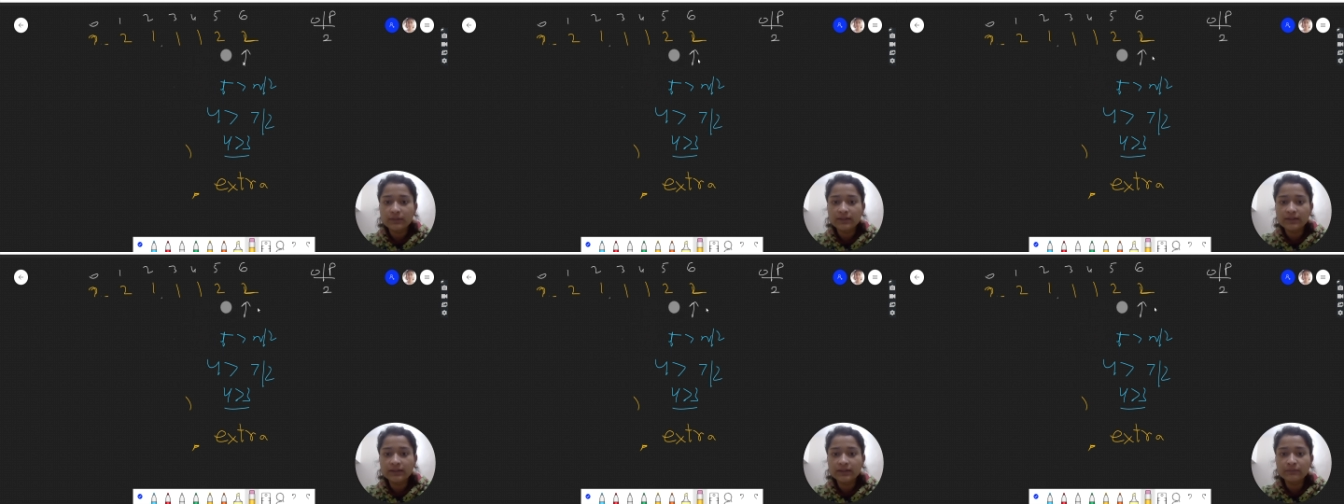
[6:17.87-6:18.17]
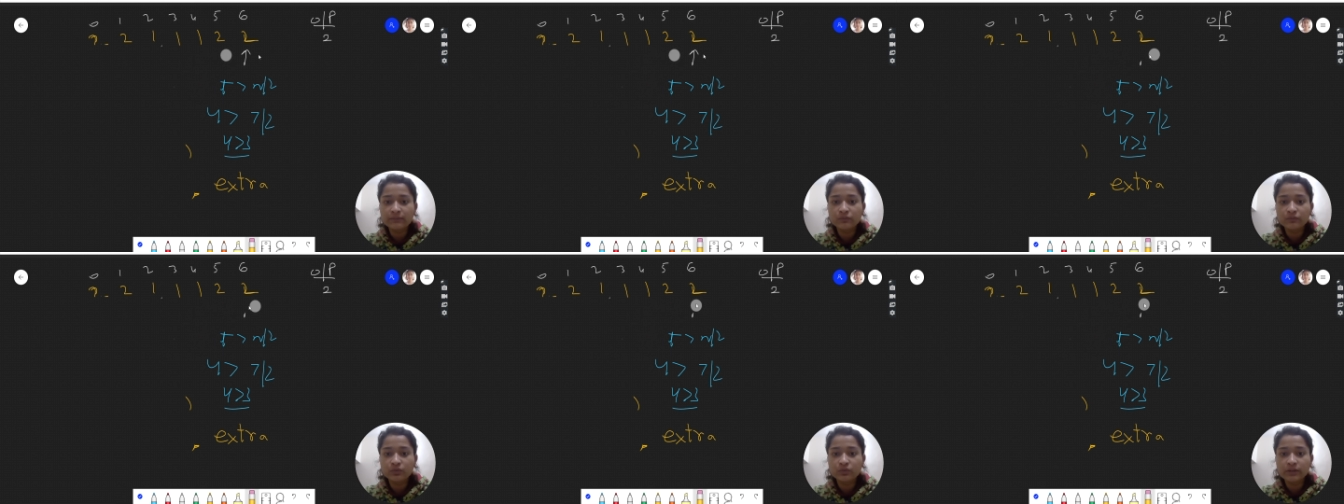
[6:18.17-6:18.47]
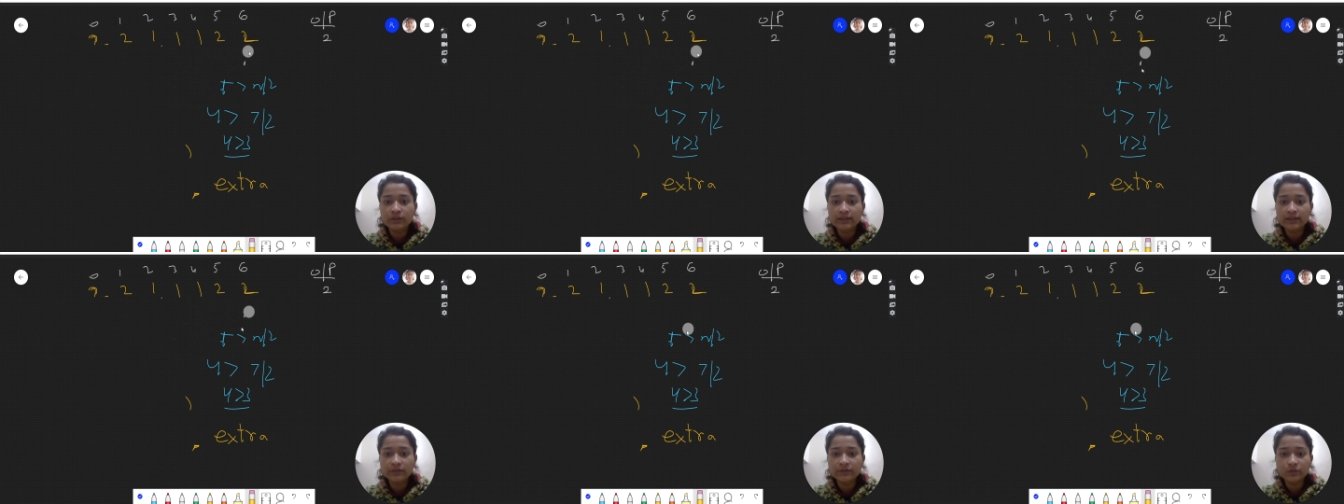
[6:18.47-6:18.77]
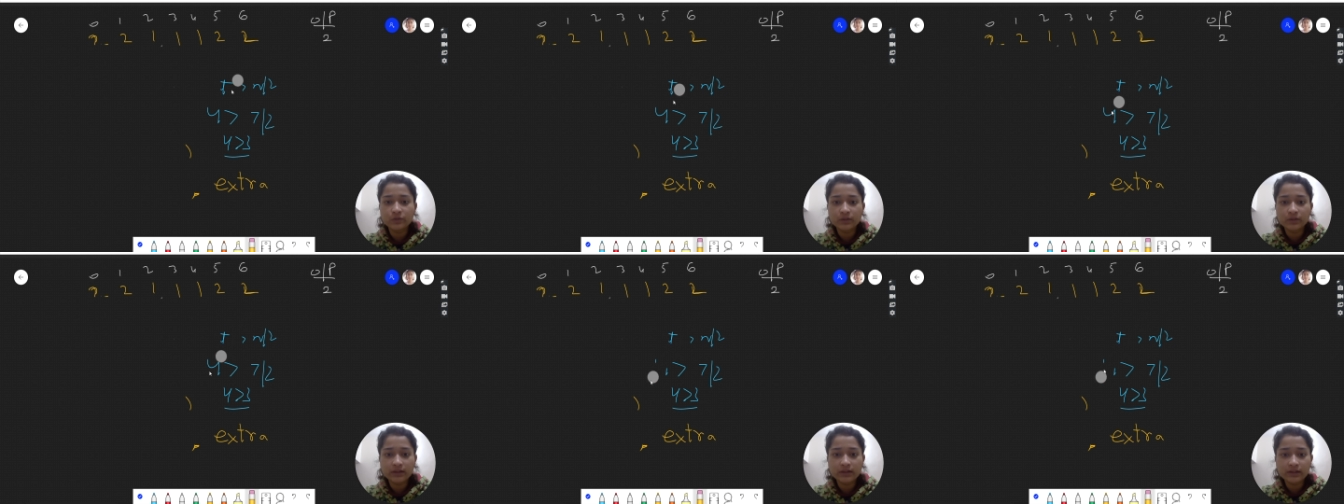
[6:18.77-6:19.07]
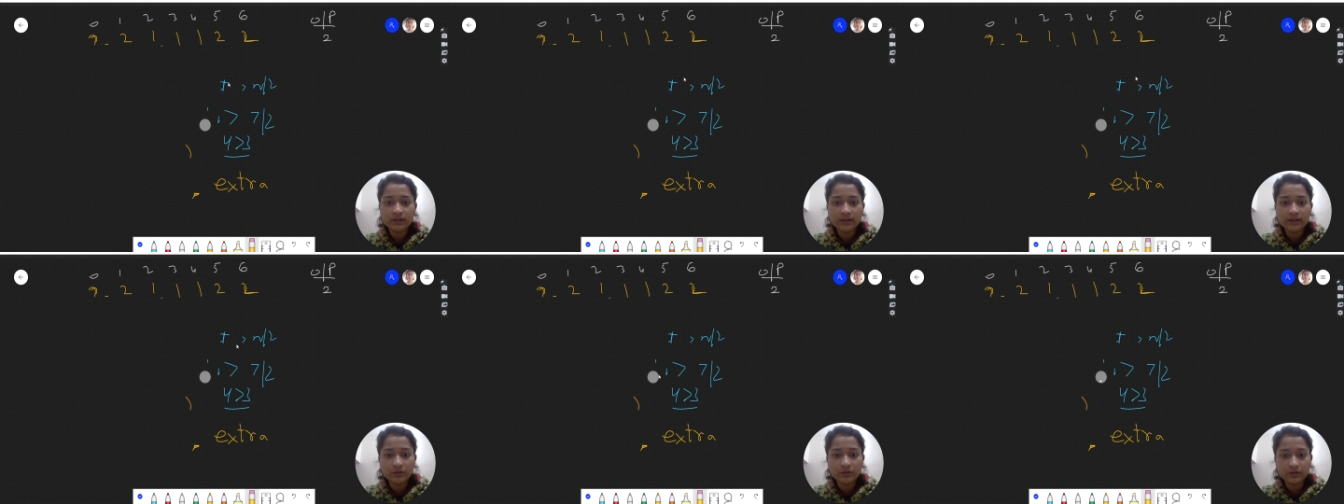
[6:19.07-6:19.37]
is Moore's
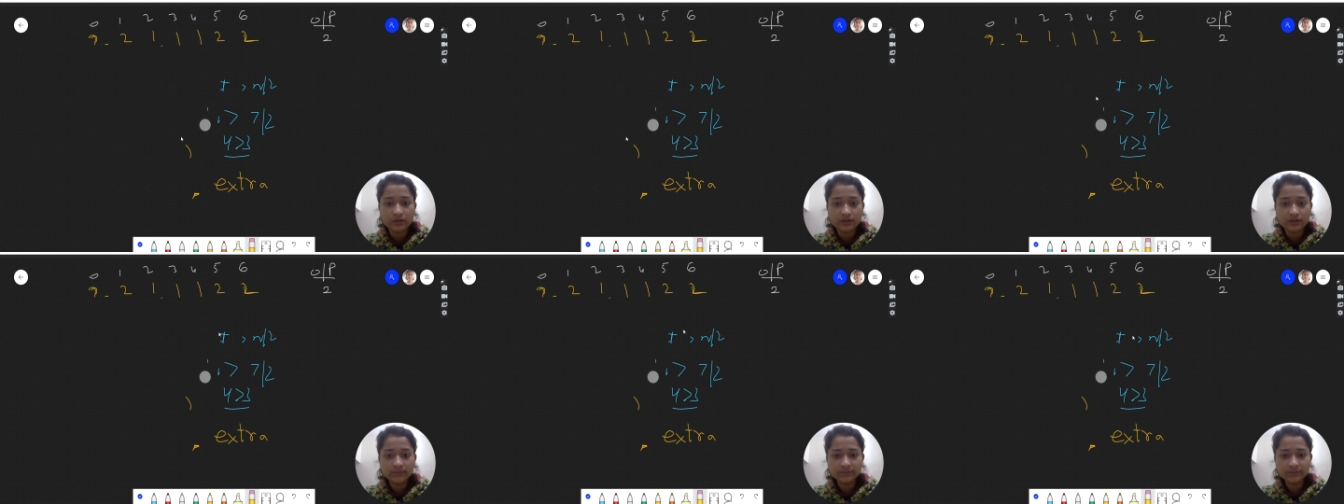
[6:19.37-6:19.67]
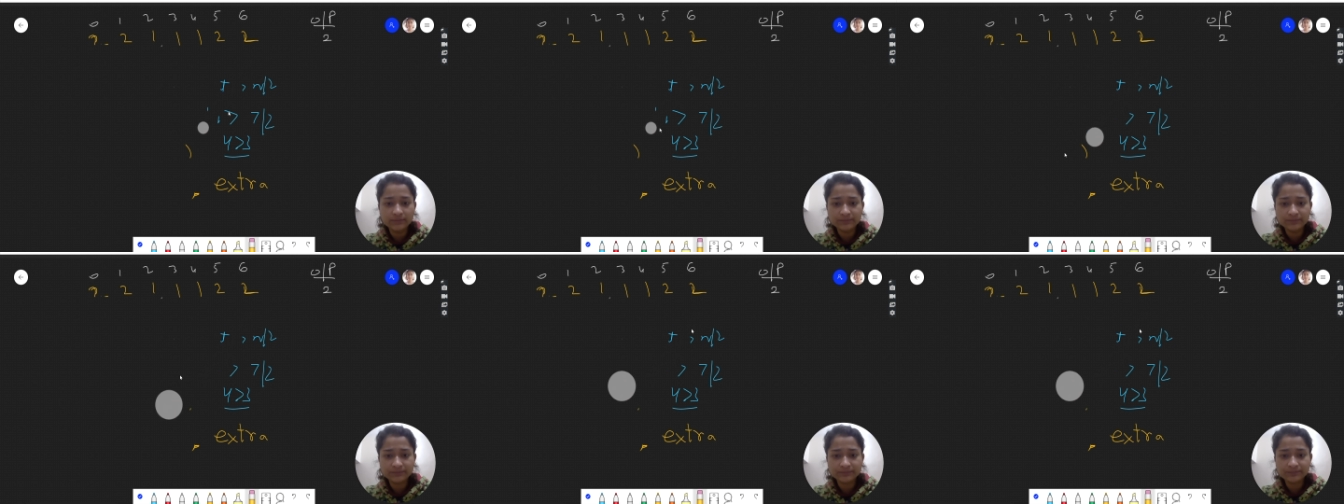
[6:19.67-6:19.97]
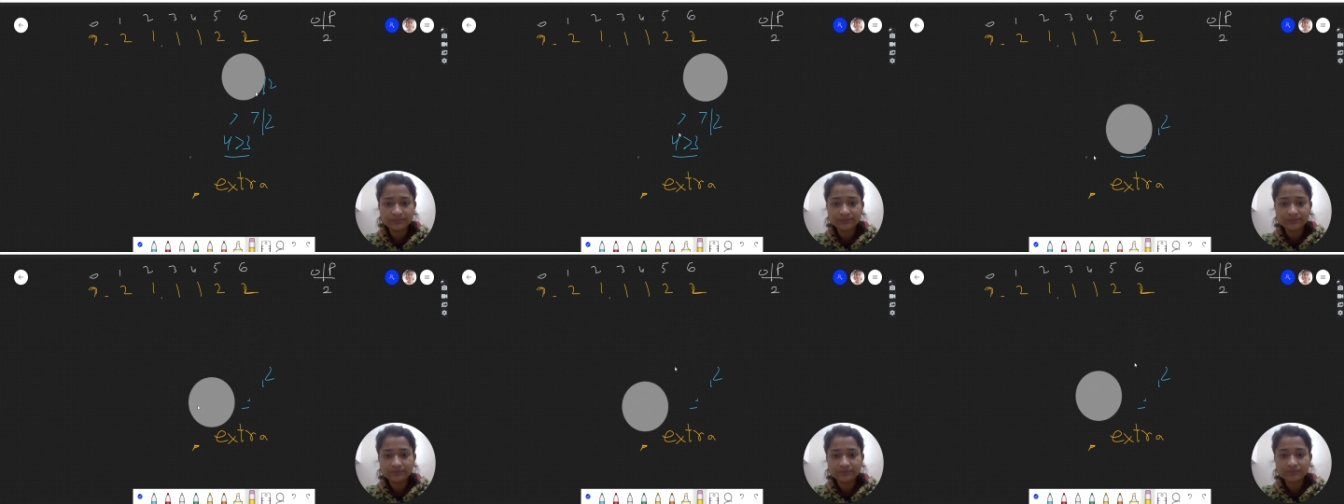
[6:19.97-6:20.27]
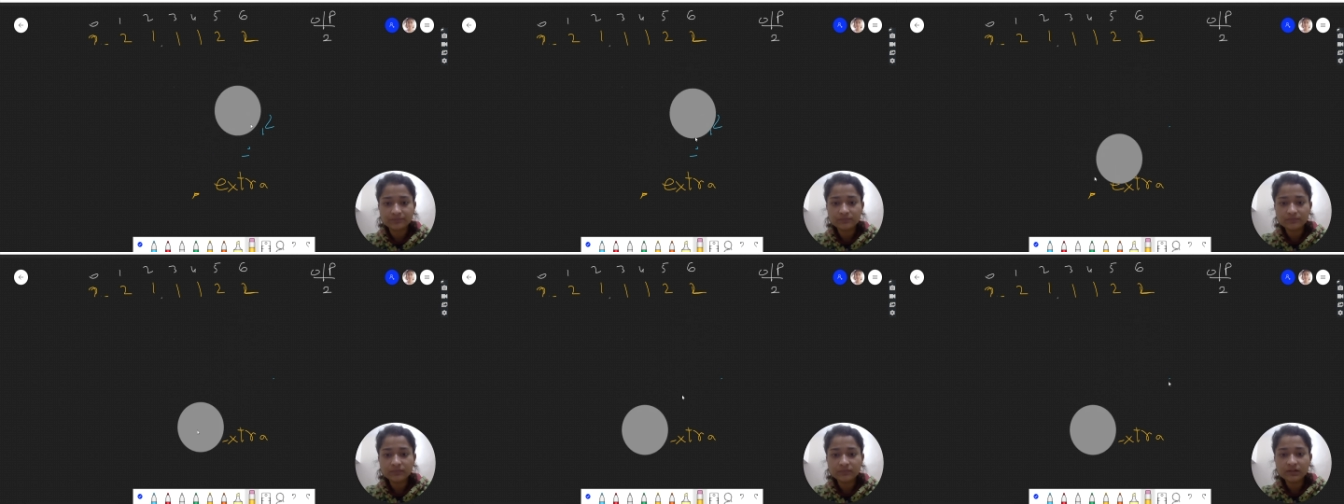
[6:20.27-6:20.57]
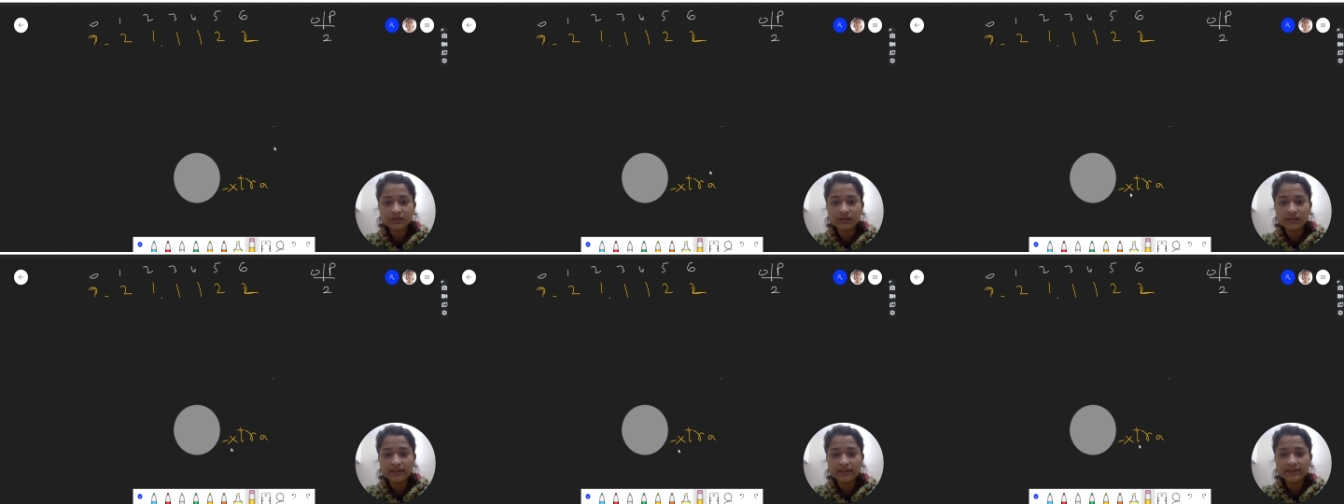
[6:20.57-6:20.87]
voting algorithm.
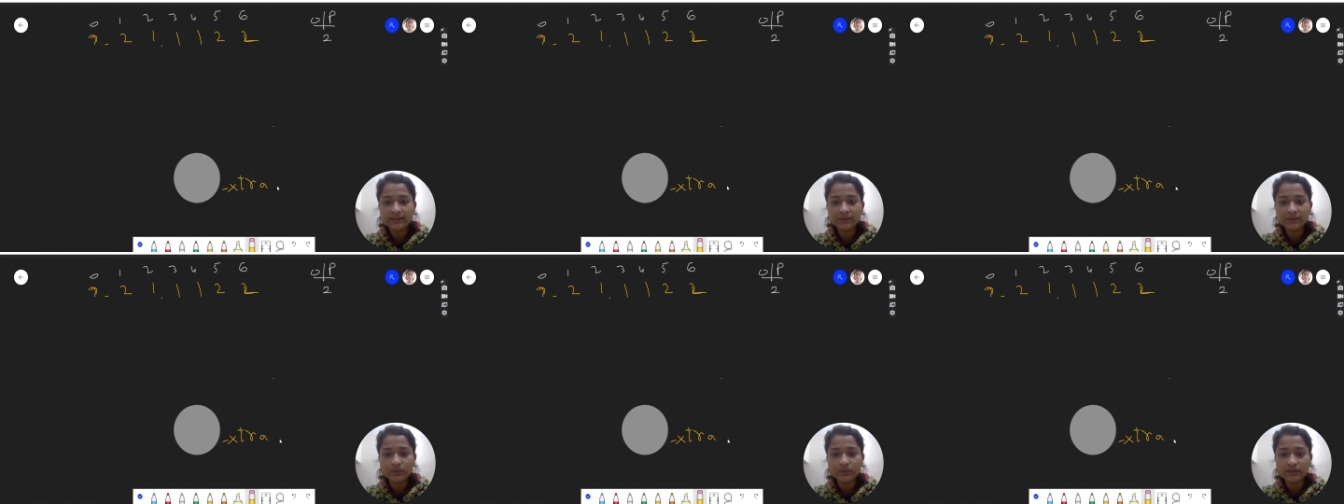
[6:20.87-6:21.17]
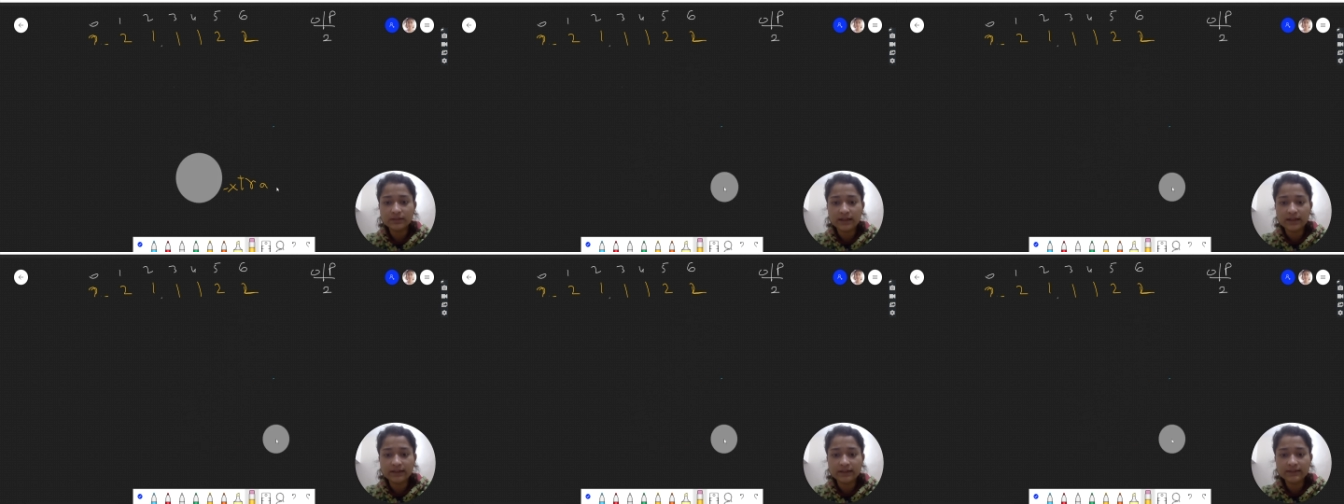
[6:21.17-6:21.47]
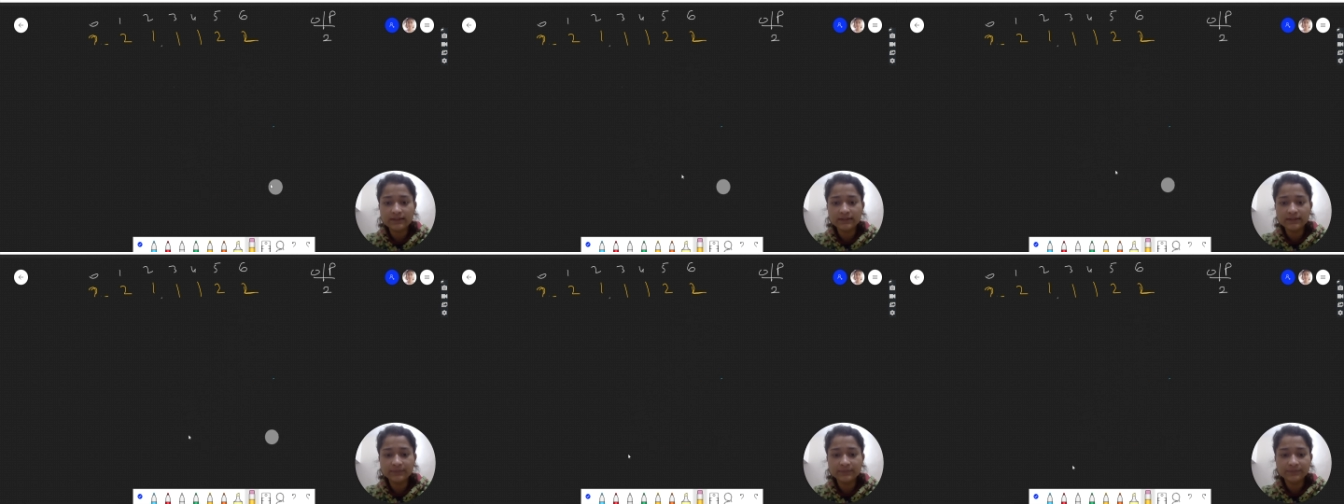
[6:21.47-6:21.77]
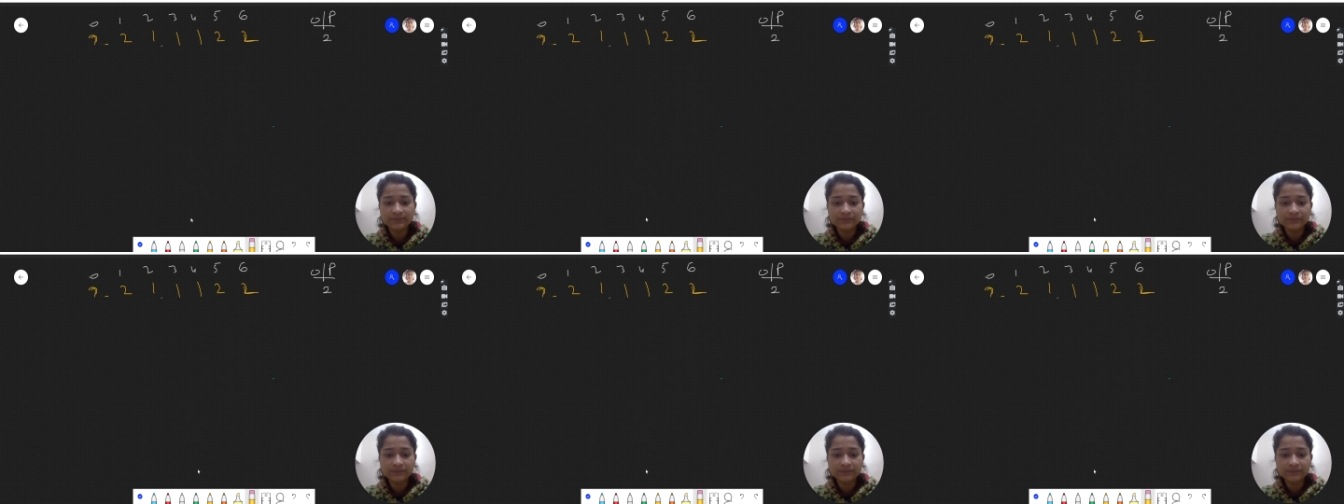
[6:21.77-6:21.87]
Let's see what that is.